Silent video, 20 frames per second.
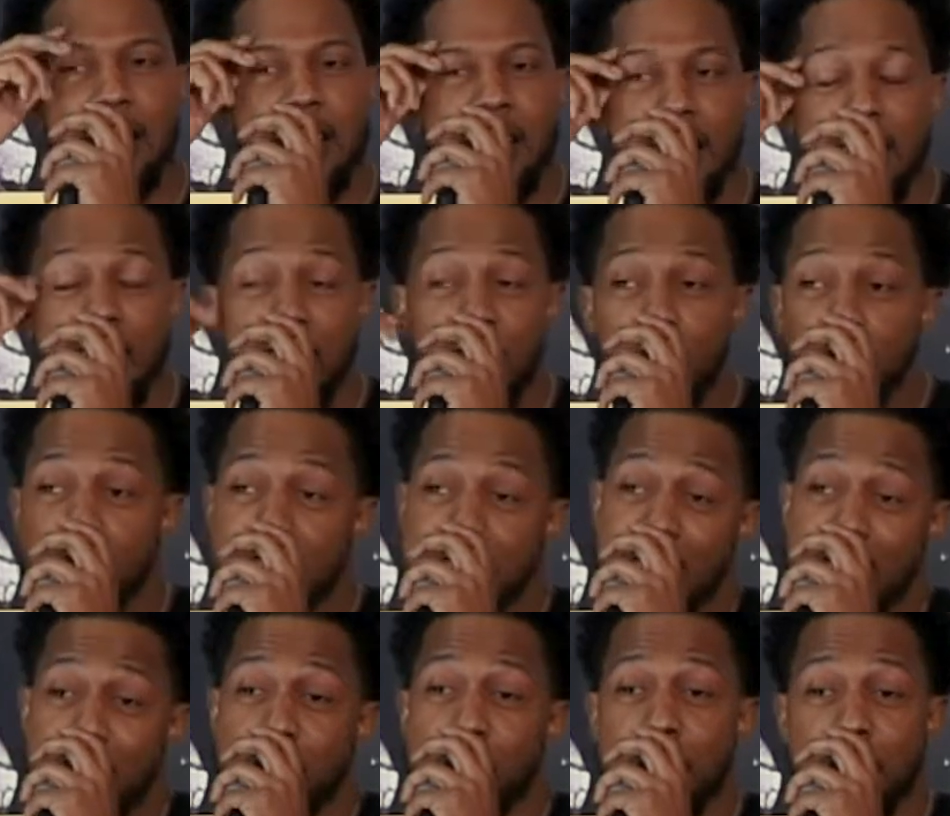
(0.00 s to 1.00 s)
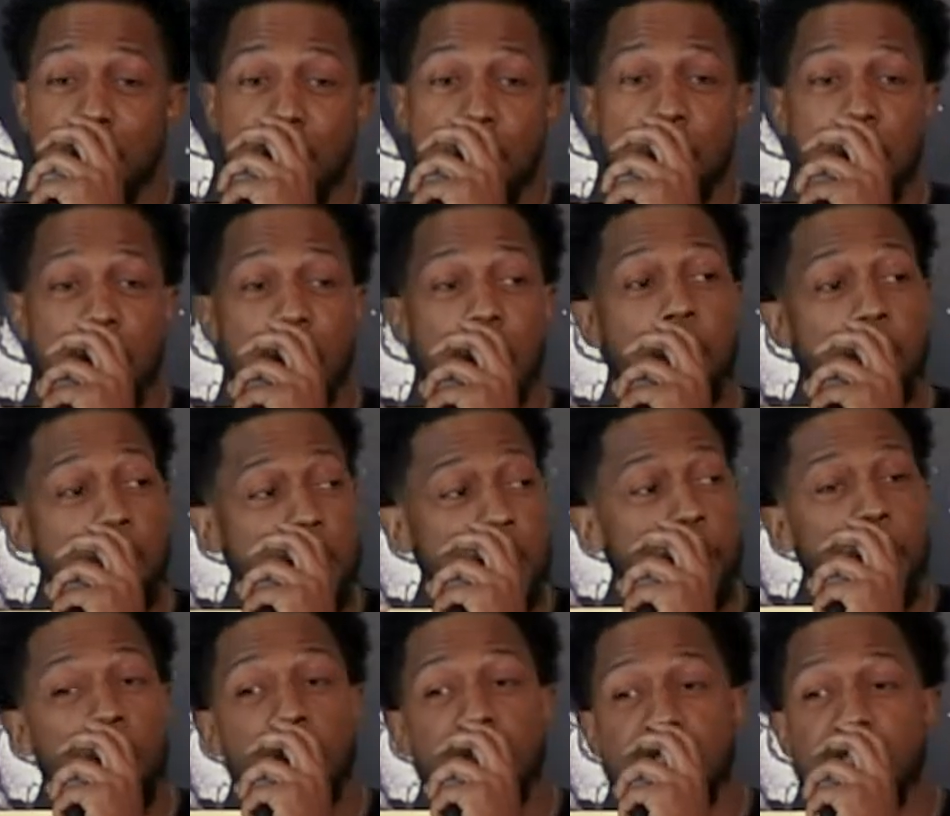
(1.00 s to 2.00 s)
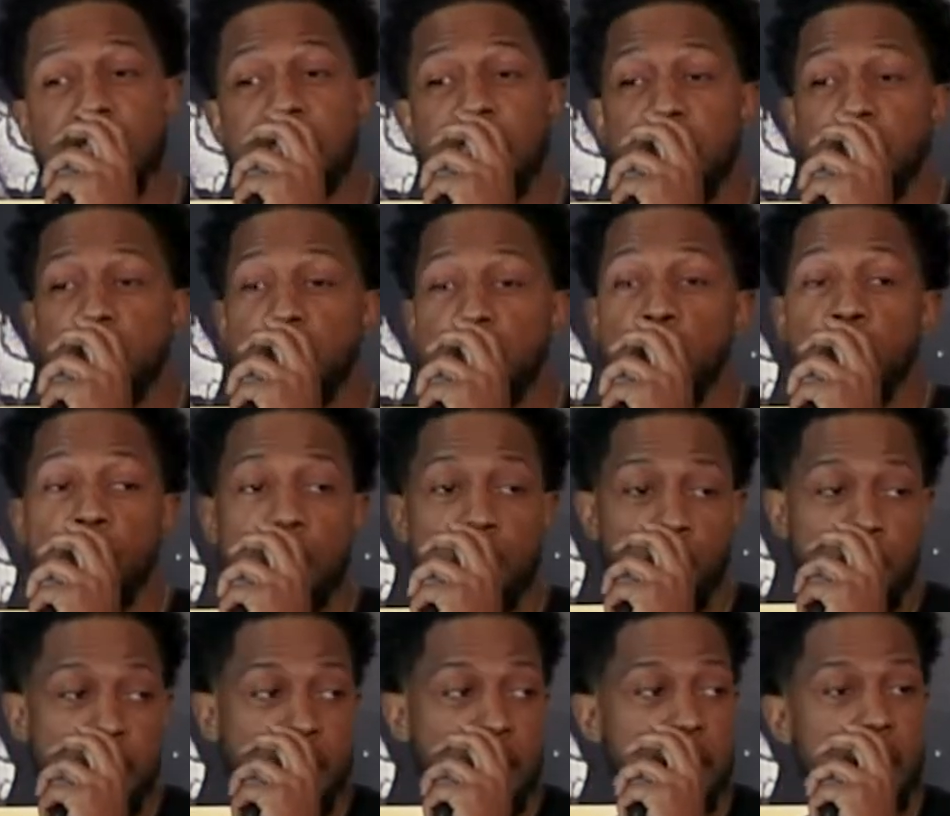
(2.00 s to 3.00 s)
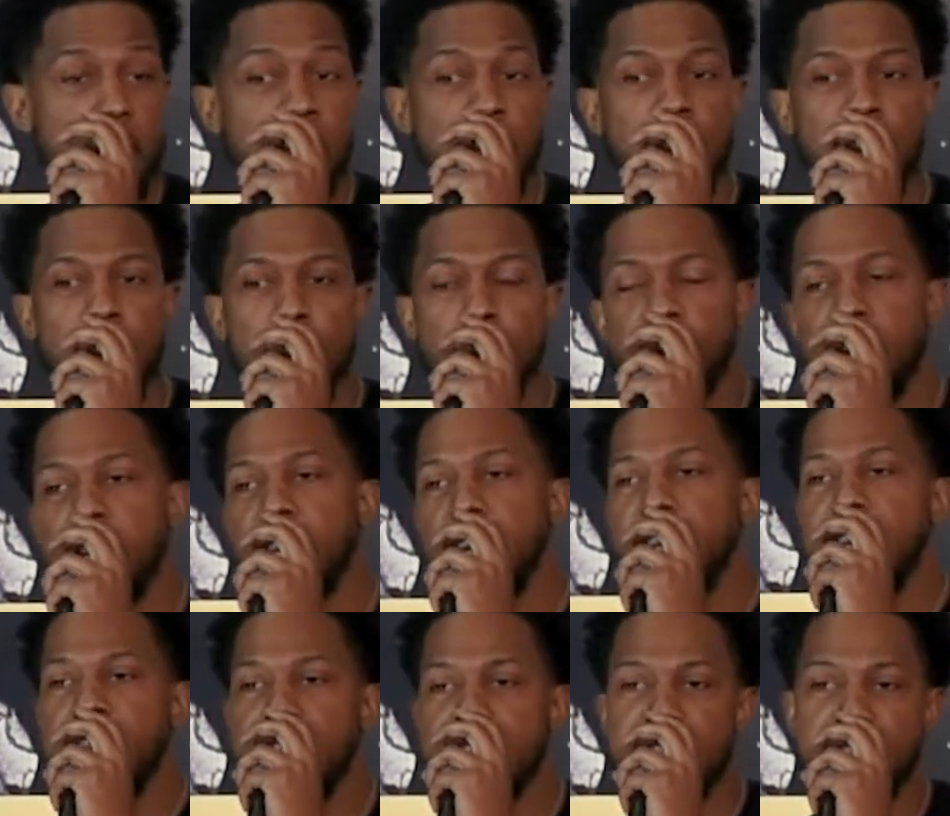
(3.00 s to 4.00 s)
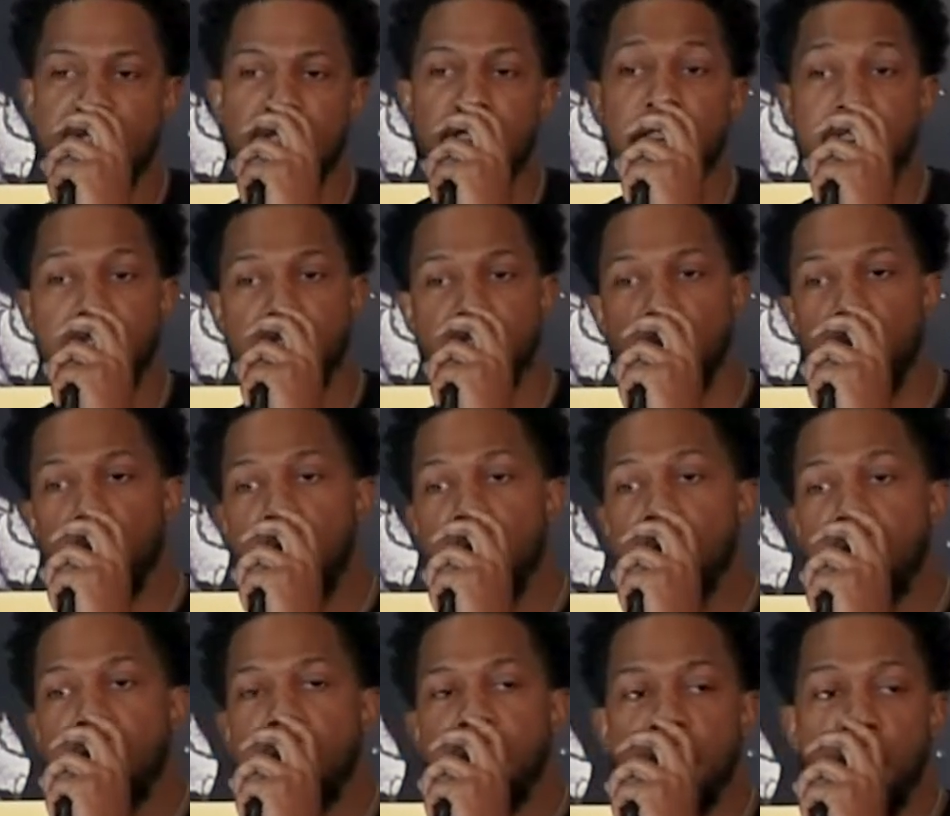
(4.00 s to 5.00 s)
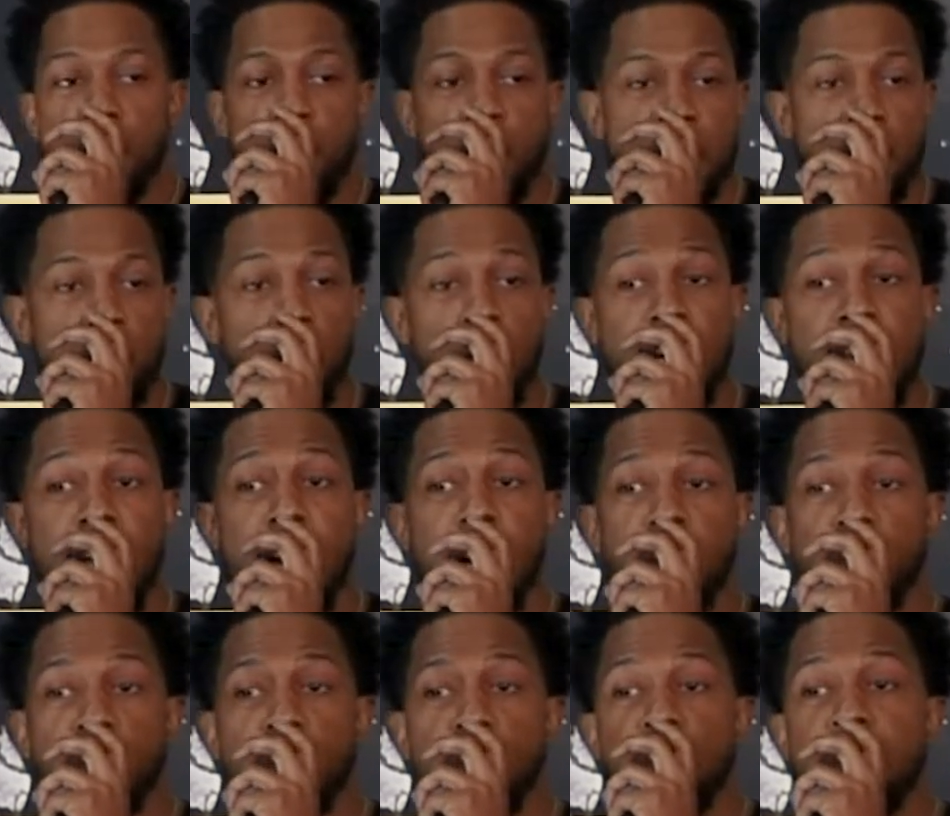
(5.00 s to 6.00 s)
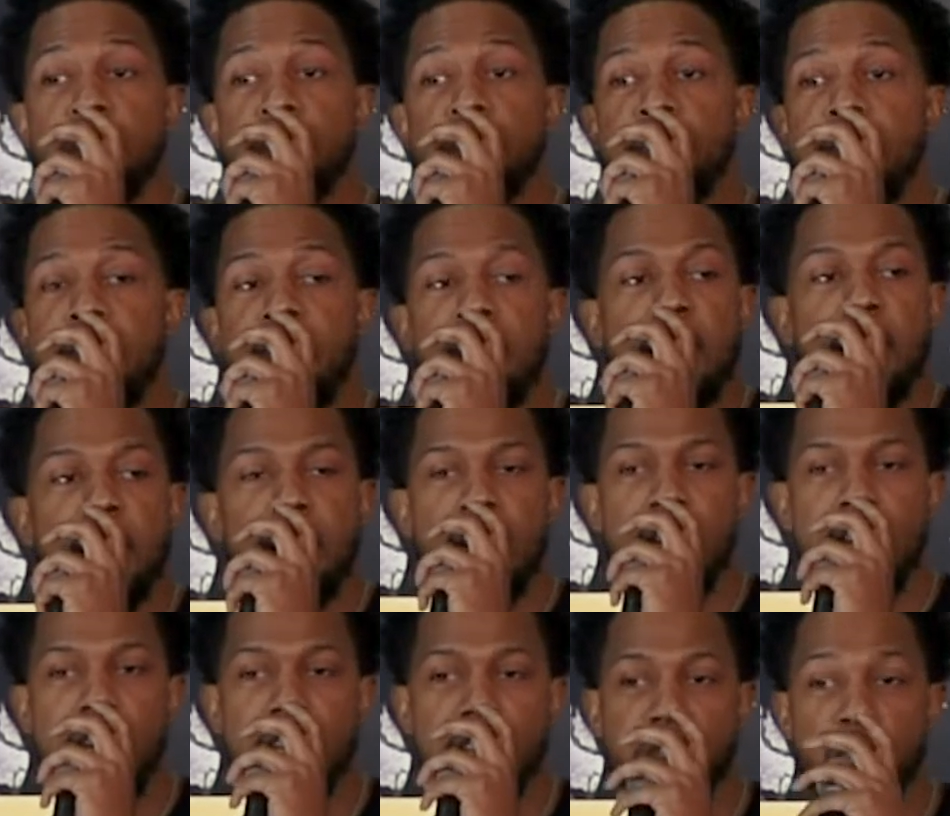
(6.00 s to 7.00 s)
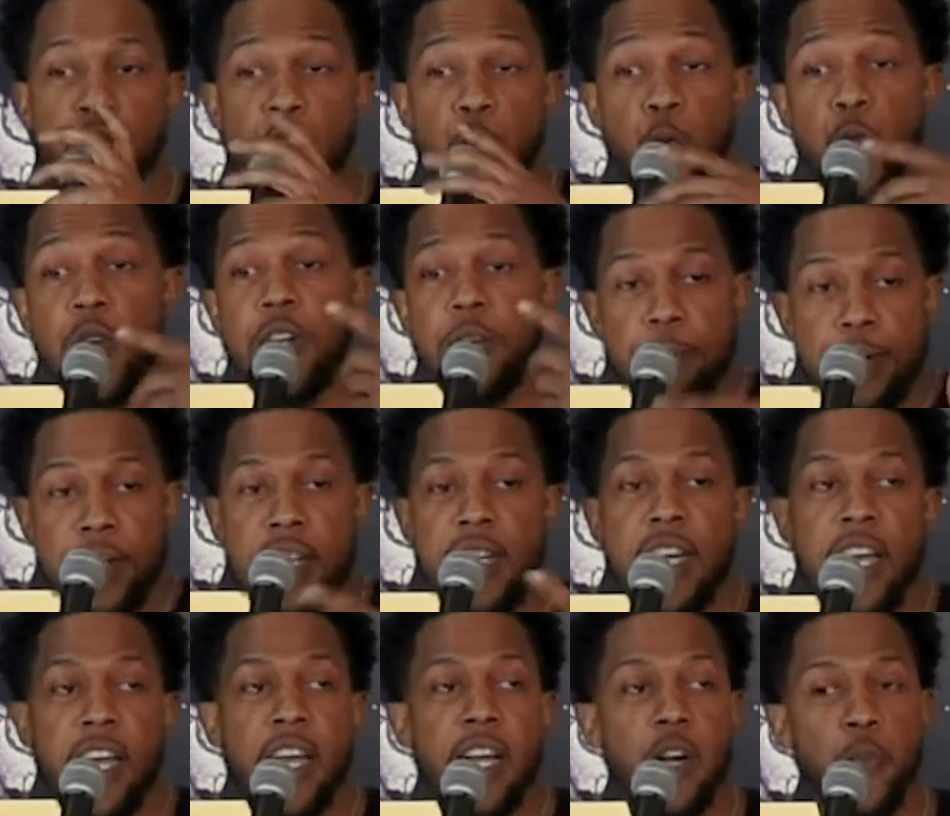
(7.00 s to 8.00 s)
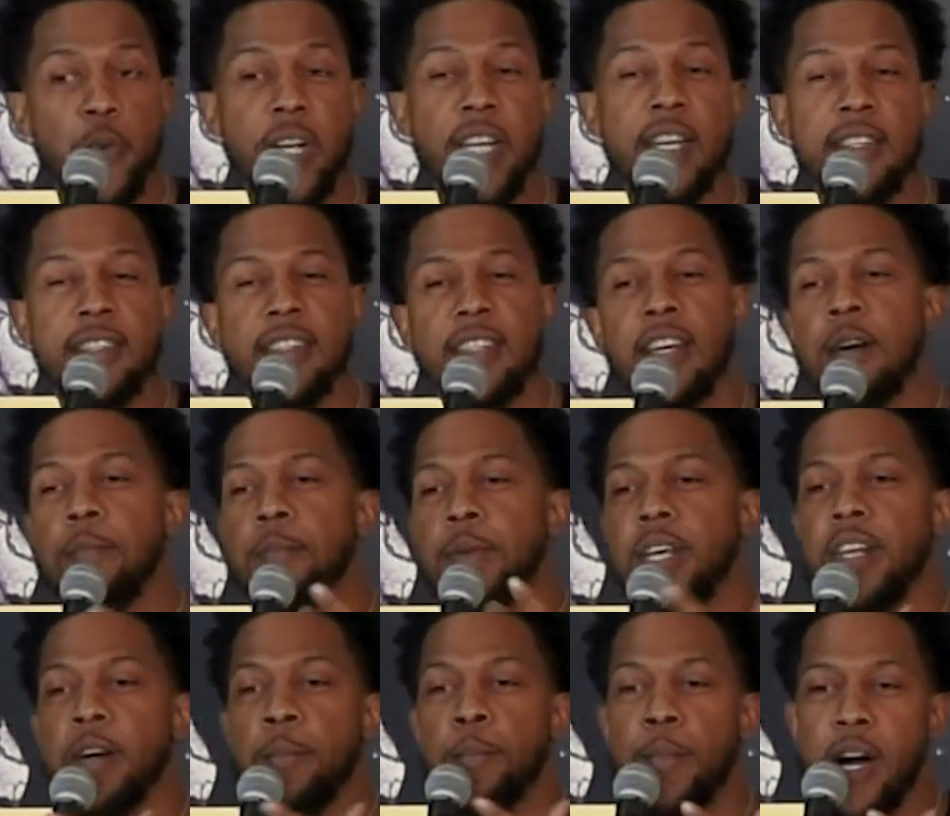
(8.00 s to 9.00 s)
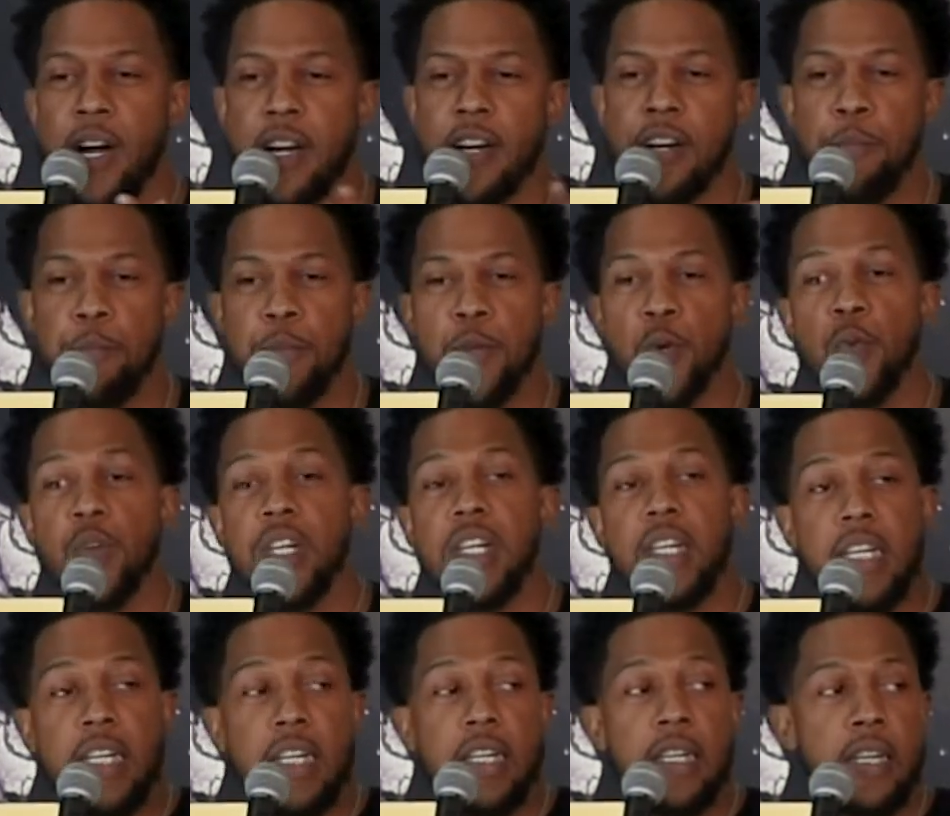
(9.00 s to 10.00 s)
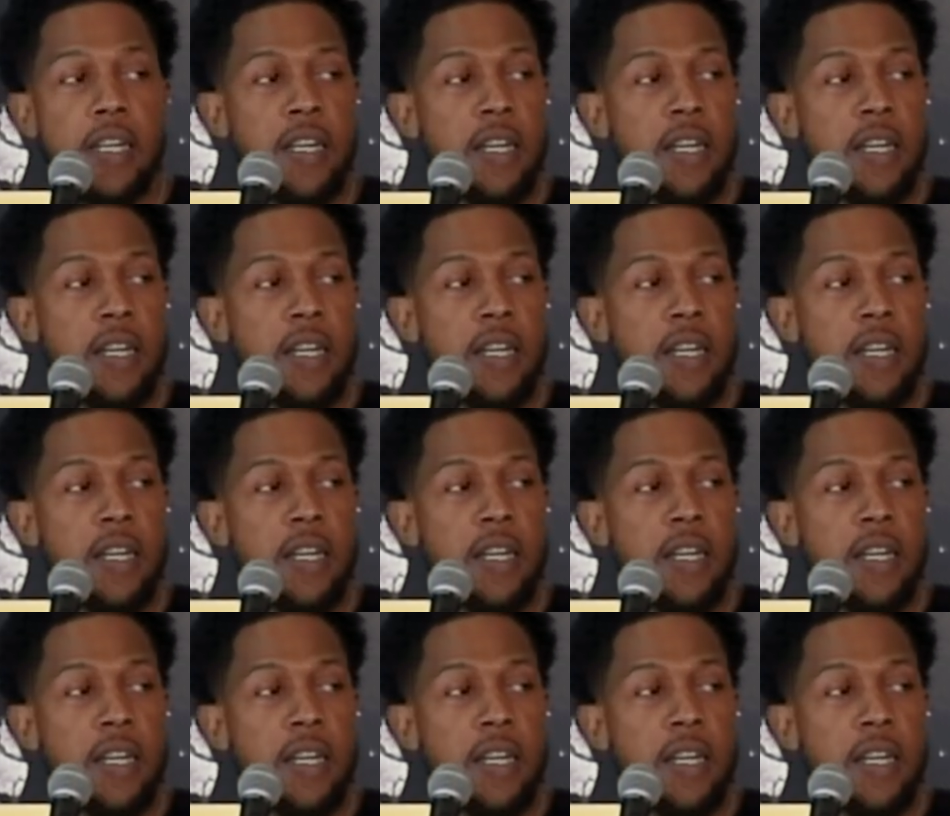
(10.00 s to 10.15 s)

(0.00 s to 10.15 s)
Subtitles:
And I was effing up commas purchasing jewelry. But an intellectual brother is what I grew to be, and soon to be the Harriet Tubman of my community.